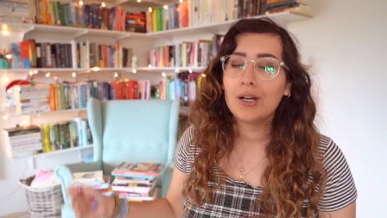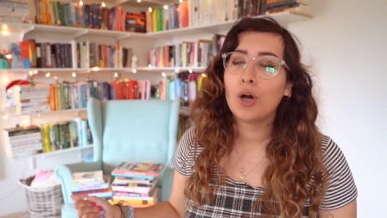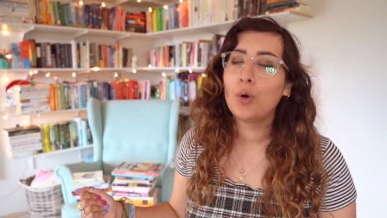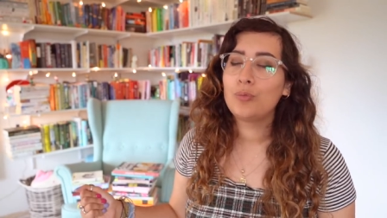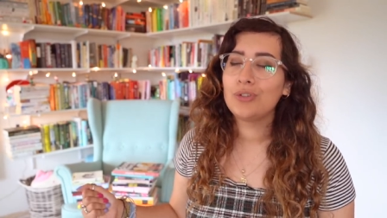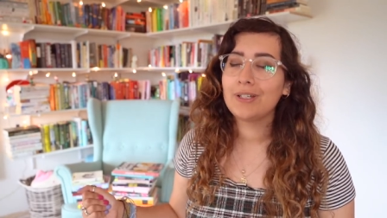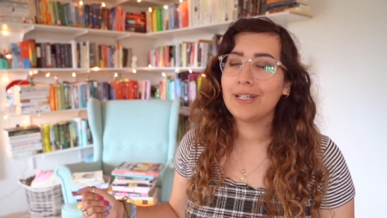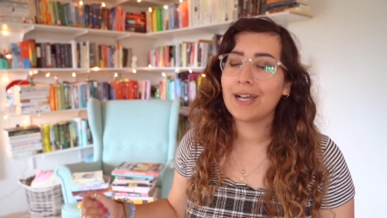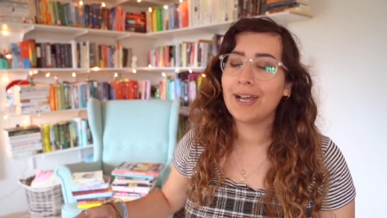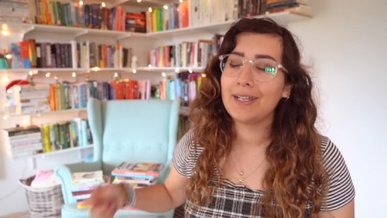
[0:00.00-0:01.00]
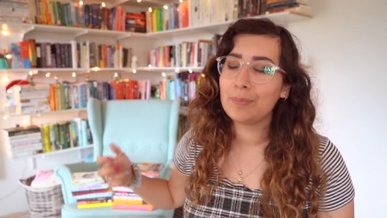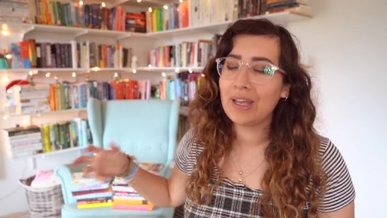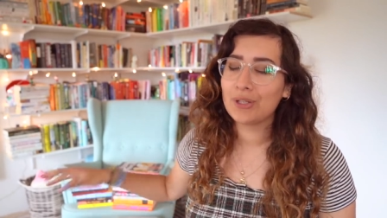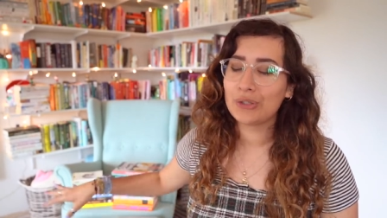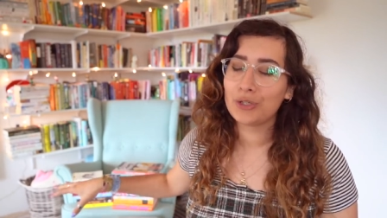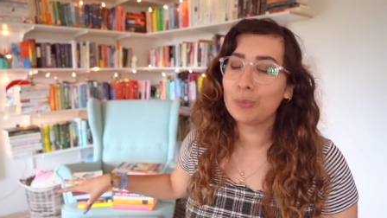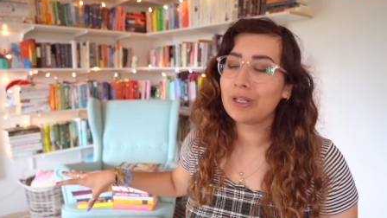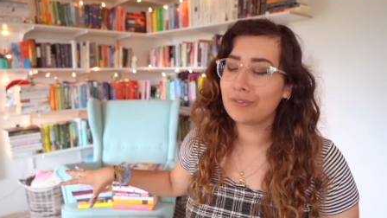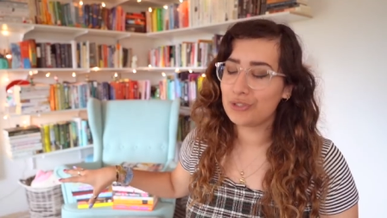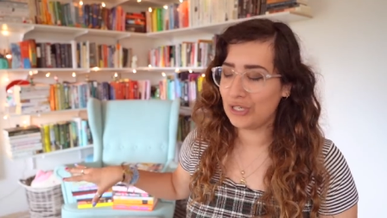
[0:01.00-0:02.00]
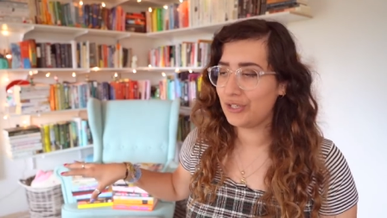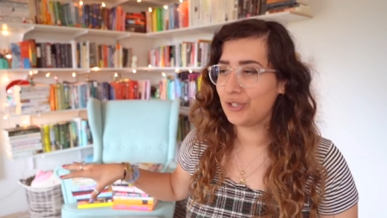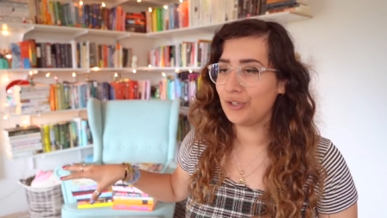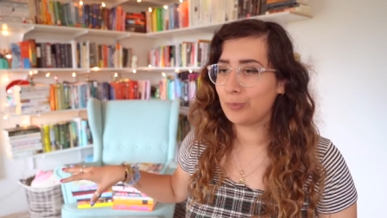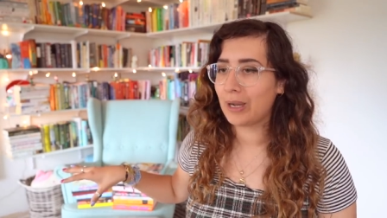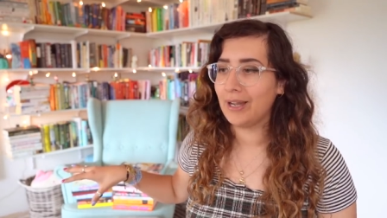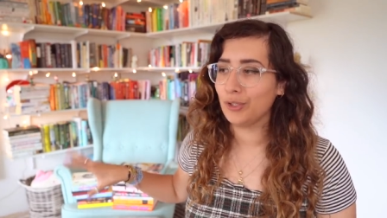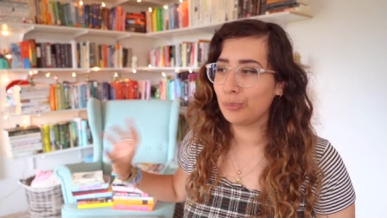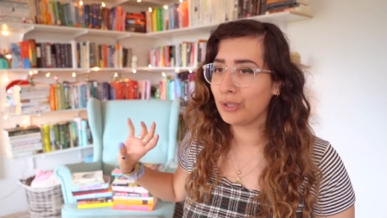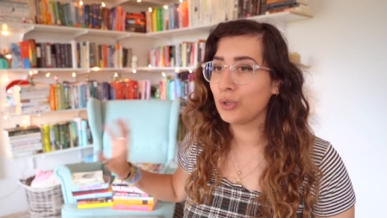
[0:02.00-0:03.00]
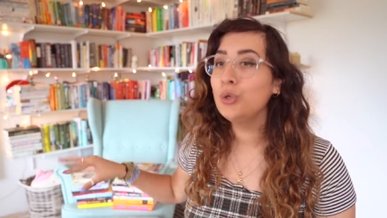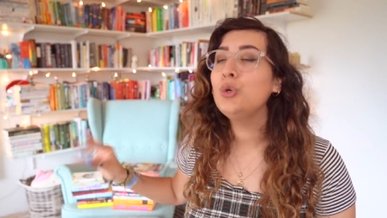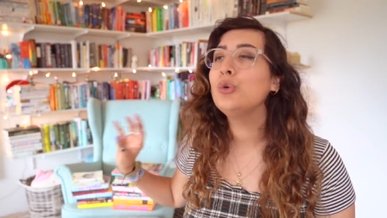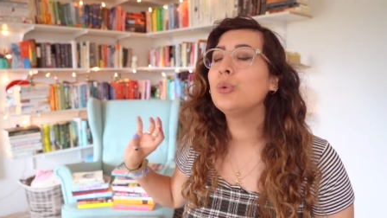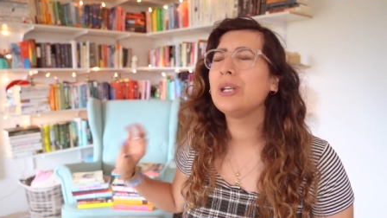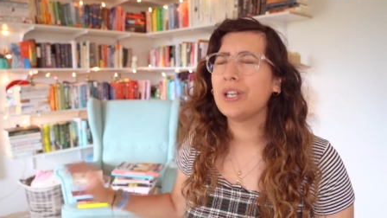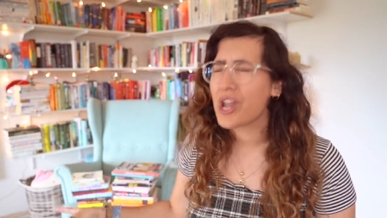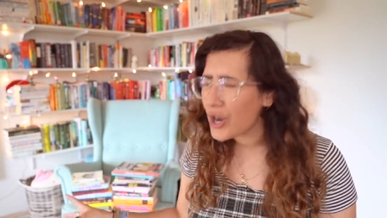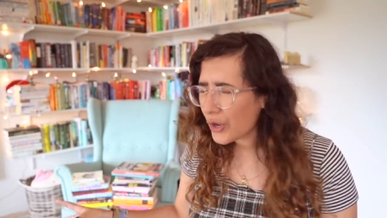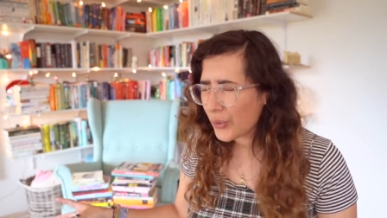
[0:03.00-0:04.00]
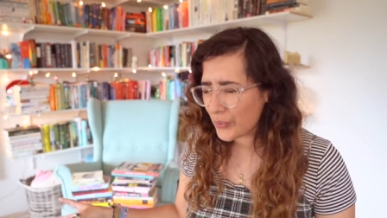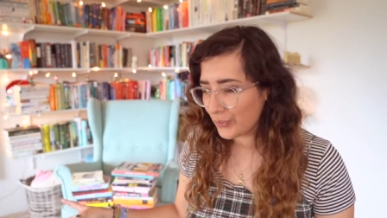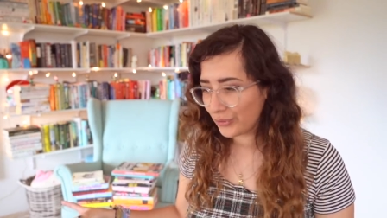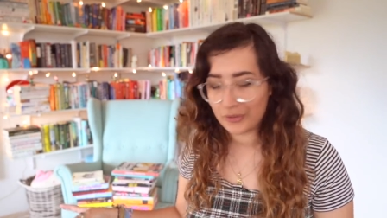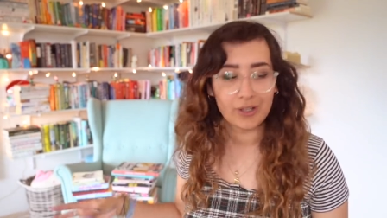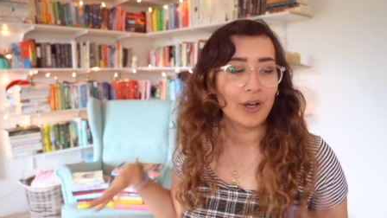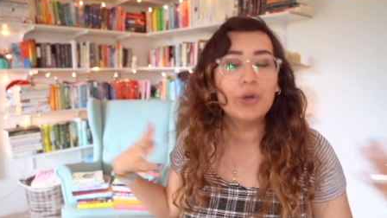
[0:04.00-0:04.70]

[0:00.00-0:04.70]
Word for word: hopefully I make a little bit of a dent in this pile, but who knows?